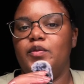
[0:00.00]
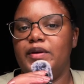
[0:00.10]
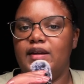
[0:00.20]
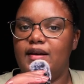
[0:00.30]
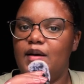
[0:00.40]

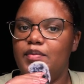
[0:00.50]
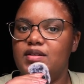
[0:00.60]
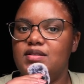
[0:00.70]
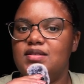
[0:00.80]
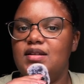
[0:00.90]
reading
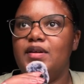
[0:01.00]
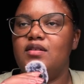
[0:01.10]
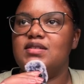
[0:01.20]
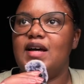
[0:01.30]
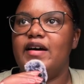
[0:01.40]
habits,
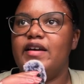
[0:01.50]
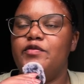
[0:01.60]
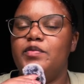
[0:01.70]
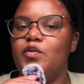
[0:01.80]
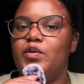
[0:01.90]
because I have
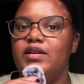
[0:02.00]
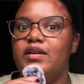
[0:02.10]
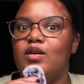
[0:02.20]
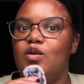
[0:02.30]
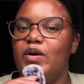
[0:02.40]
been
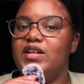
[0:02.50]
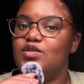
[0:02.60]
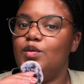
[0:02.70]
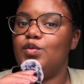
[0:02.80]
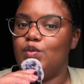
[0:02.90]
reading quite
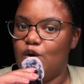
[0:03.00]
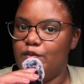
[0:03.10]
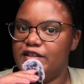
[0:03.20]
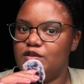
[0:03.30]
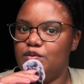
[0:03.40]
some
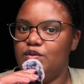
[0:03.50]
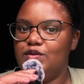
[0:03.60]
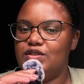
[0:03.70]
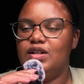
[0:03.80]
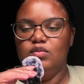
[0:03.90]
romance
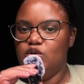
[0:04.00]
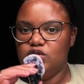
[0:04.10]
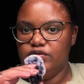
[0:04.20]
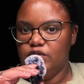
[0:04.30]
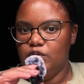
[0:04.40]
books. Most
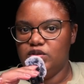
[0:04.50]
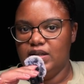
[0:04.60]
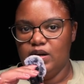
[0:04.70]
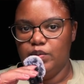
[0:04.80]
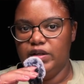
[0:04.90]
of the books that
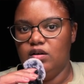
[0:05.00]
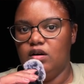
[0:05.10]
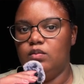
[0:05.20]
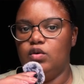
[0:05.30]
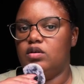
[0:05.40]
I read are
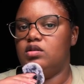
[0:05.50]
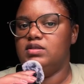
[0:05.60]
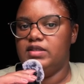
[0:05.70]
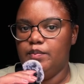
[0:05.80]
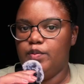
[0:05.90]
more
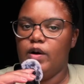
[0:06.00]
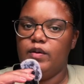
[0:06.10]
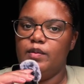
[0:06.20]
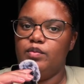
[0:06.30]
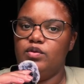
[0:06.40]

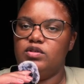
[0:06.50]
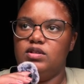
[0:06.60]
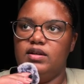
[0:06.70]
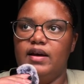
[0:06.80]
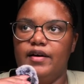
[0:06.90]
contemporary books
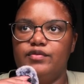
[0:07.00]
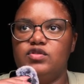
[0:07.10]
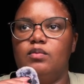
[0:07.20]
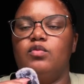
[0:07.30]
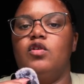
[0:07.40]
that have
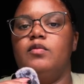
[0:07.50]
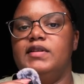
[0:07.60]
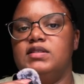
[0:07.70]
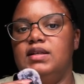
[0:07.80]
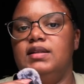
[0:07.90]
some
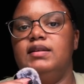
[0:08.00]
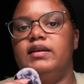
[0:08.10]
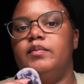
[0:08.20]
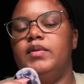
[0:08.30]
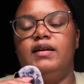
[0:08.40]
romance in
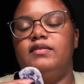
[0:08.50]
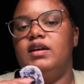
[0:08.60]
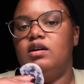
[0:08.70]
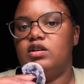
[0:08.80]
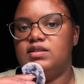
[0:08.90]
them, and they
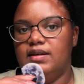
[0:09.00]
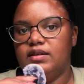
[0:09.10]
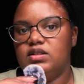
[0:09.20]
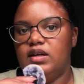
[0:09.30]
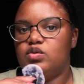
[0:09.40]
are
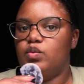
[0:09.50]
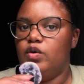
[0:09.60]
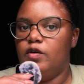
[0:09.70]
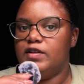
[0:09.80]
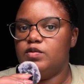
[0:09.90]
tagged as
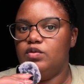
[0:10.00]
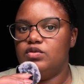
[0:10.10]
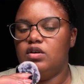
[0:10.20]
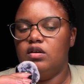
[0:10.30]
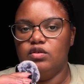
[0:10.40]
romance books
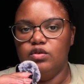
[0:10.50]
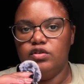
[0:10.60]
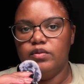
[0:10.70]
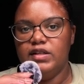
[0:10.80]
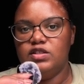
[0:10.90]
on
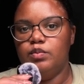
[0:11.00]
Goodreads.